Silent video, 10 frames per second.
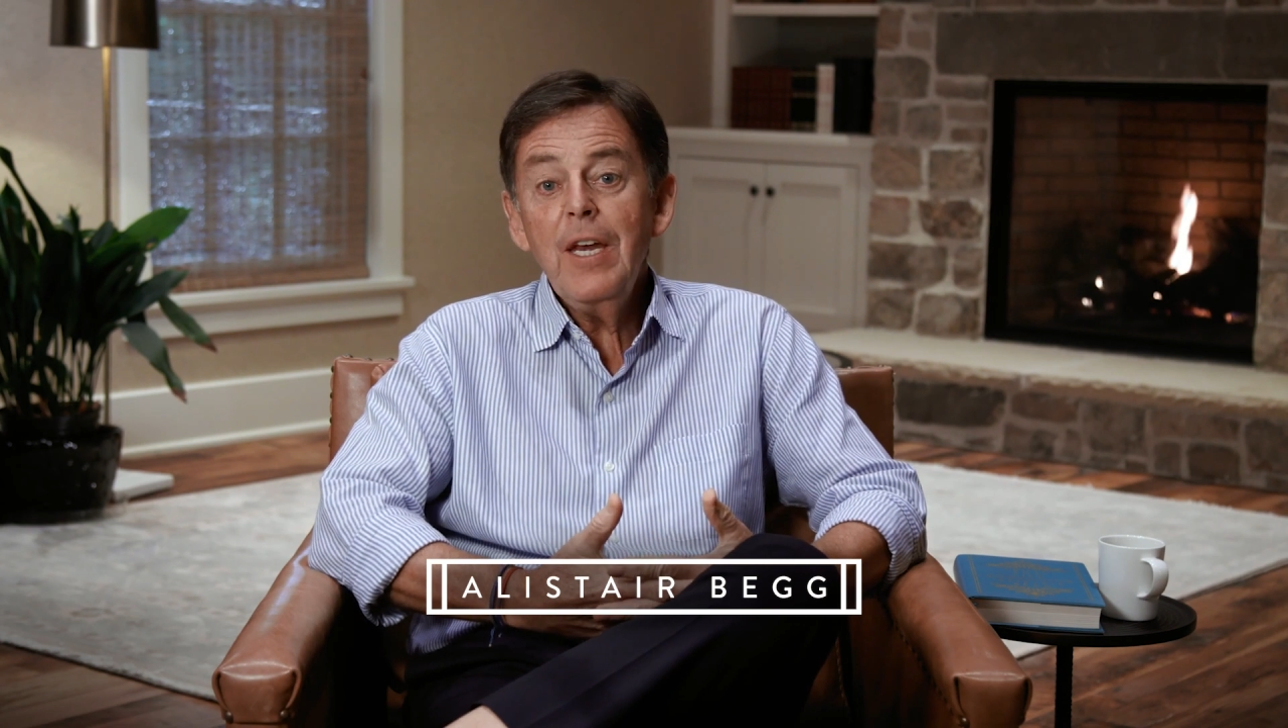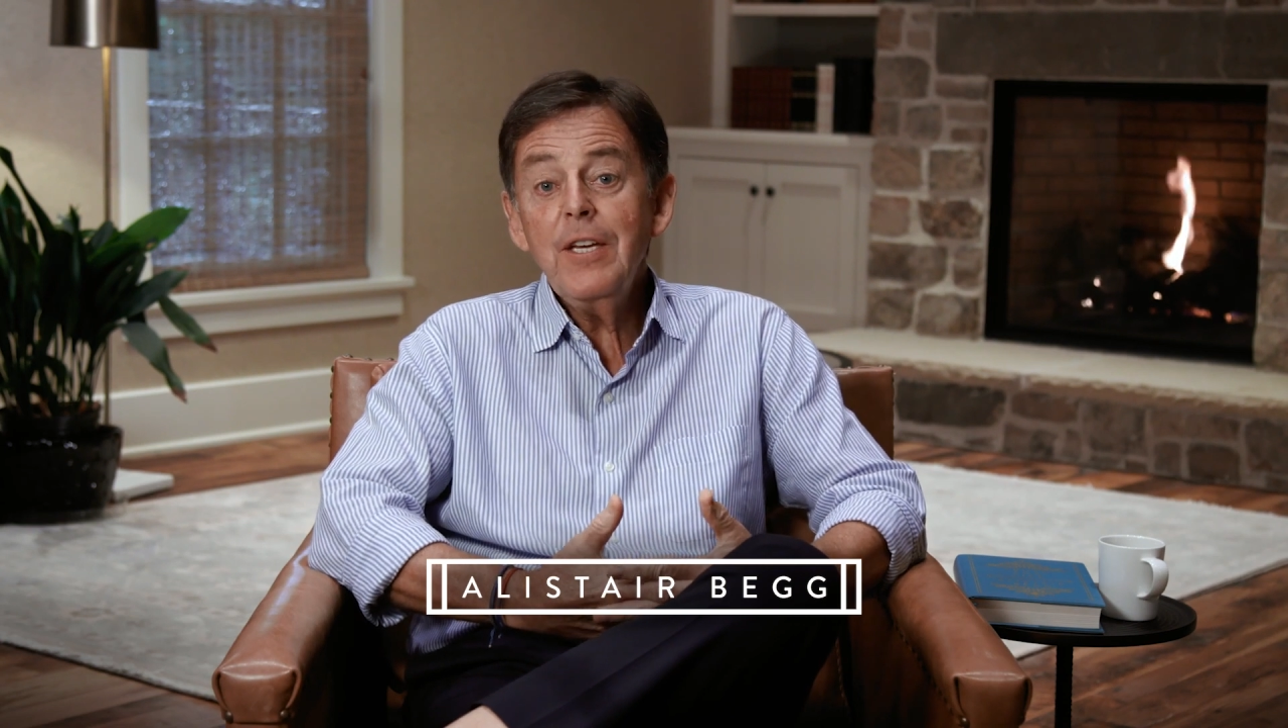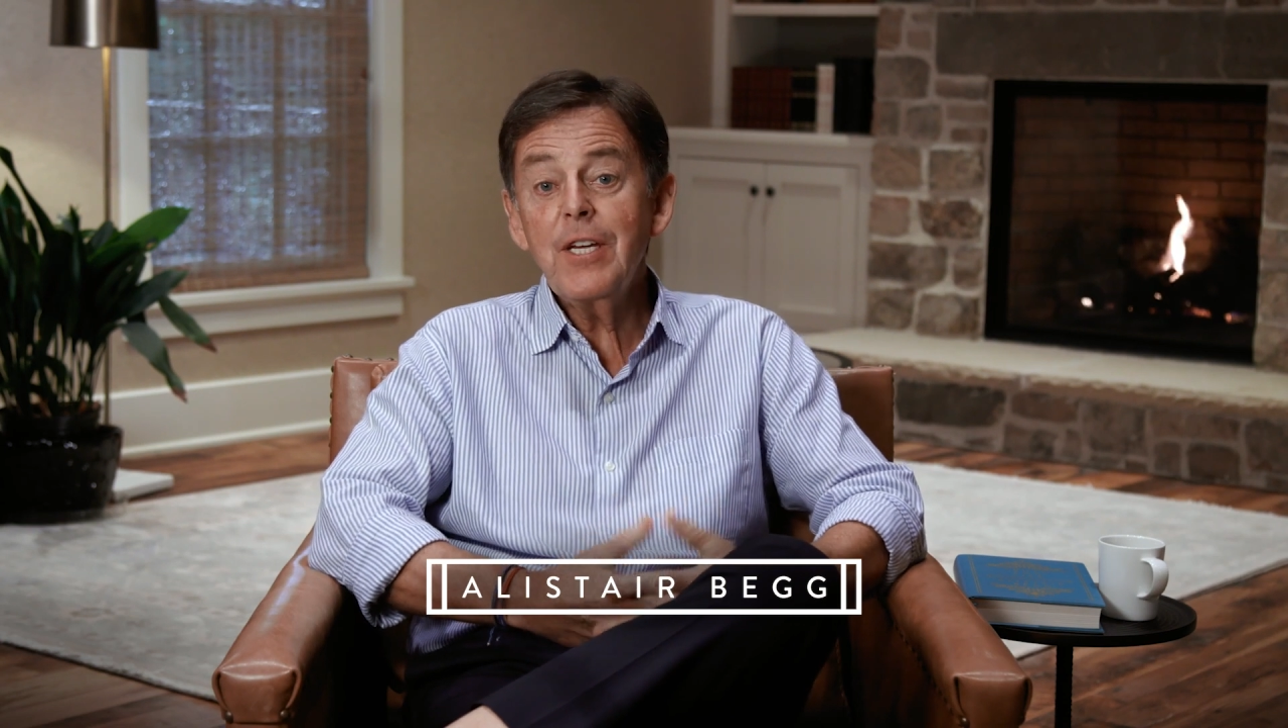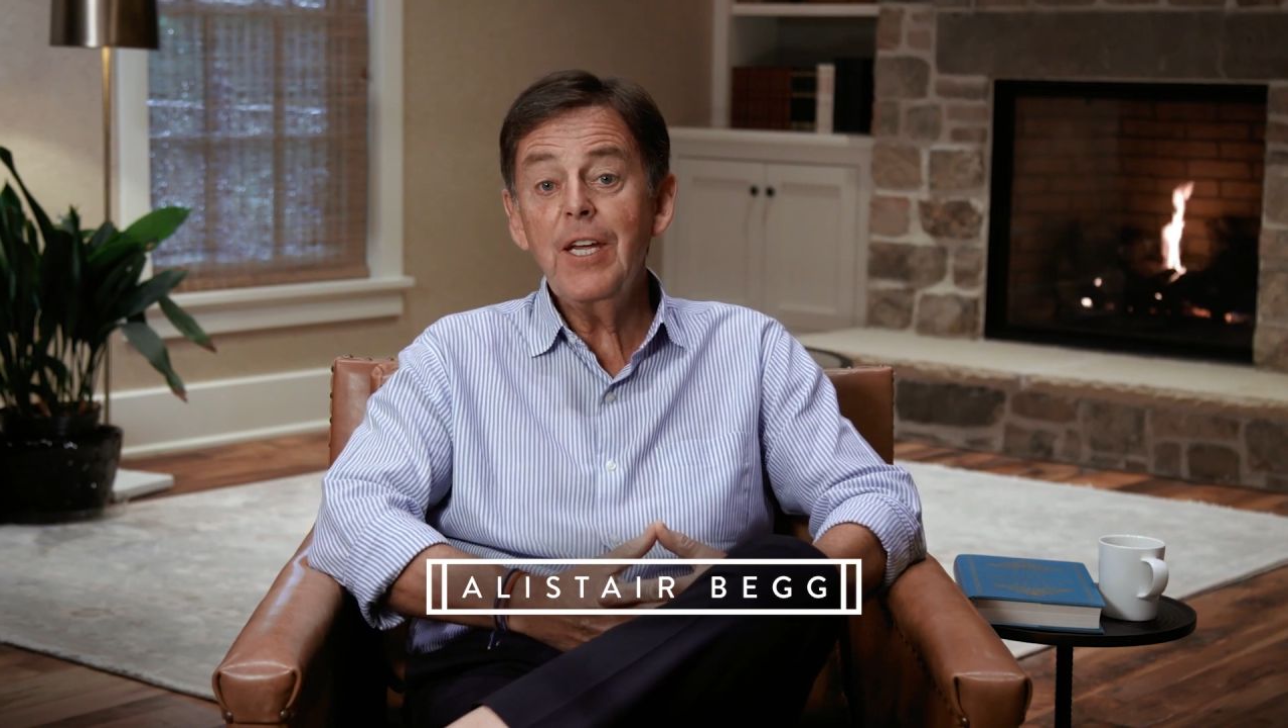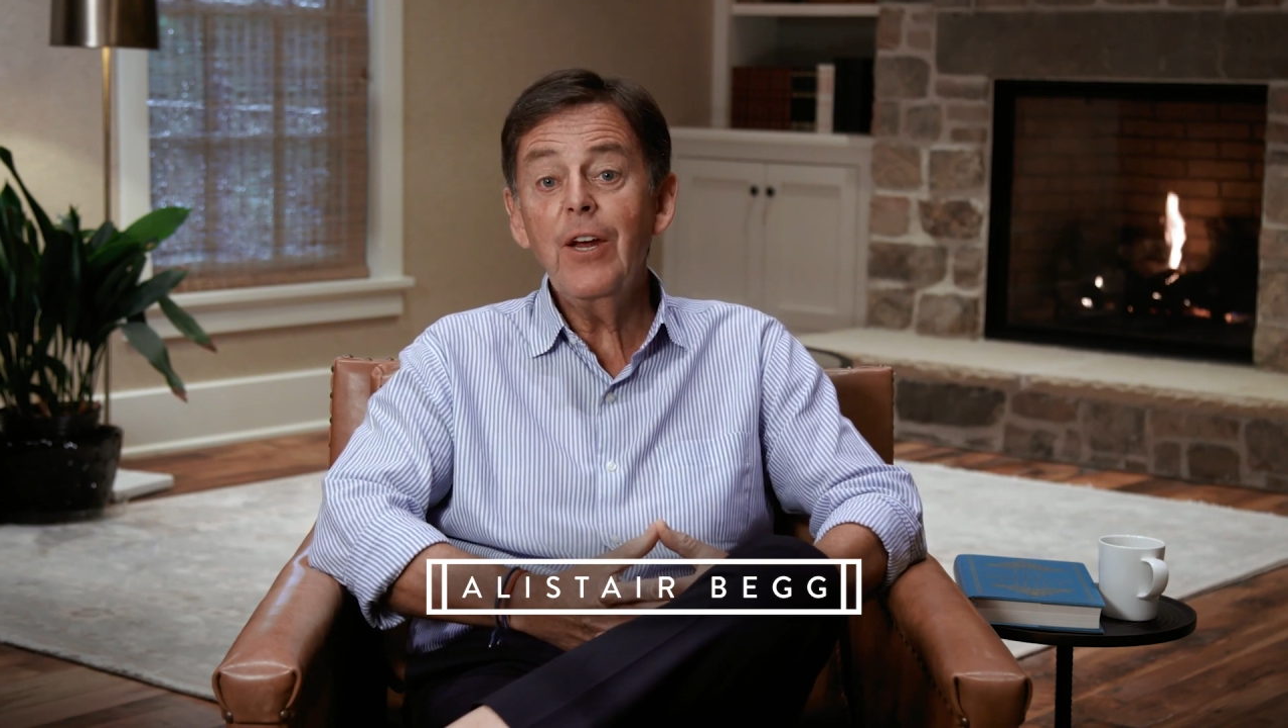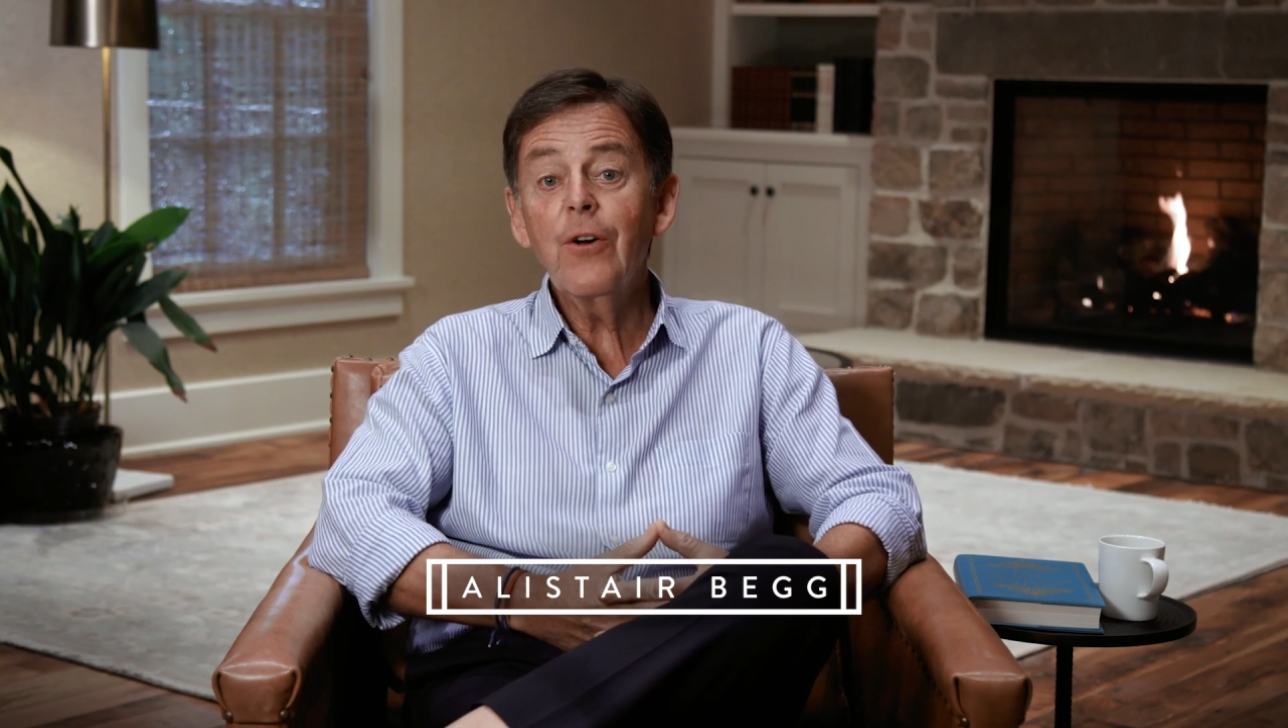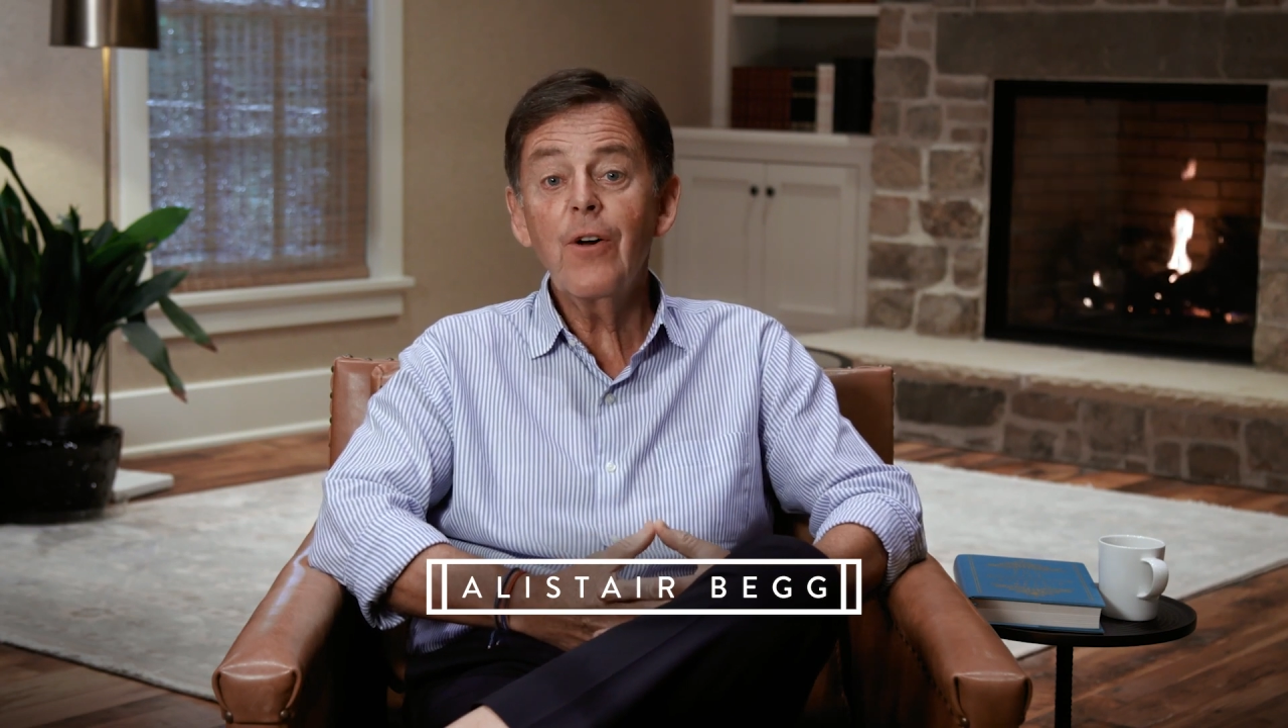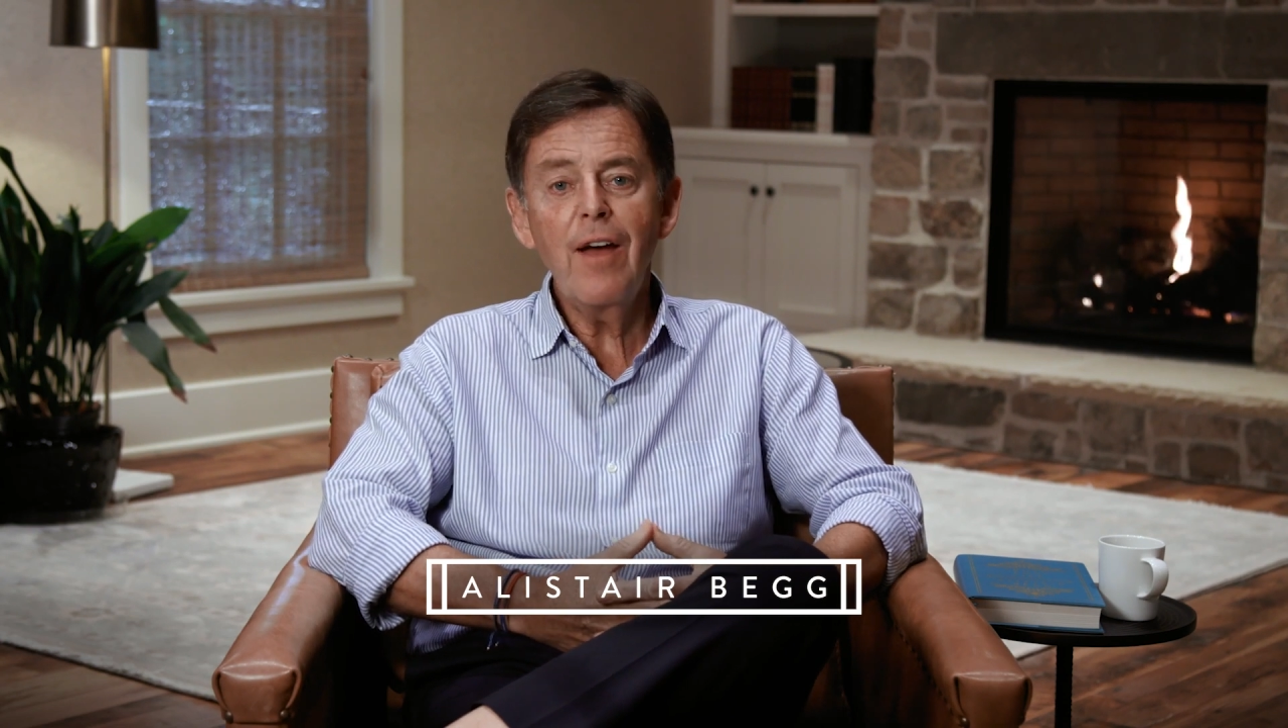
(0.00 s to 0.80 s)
need to hear